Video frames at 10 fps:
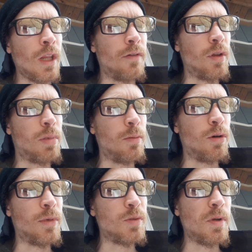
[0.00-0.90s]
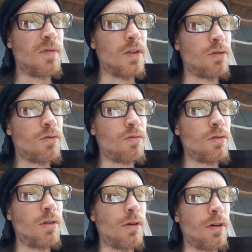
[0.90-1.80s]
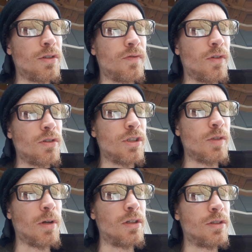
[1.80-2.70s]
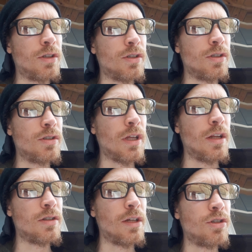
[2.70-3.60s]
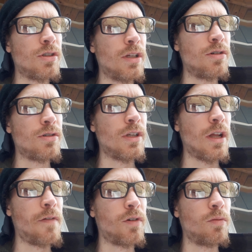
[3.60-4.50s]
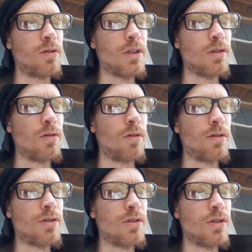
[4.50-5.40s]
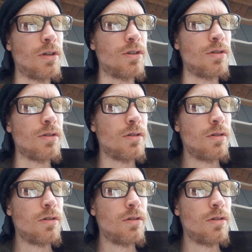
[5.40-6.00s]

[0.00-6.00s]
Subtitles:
of the people must be filtered through the lawyers, first as politicians, then as legislators, and afterwards as lawyers and judges.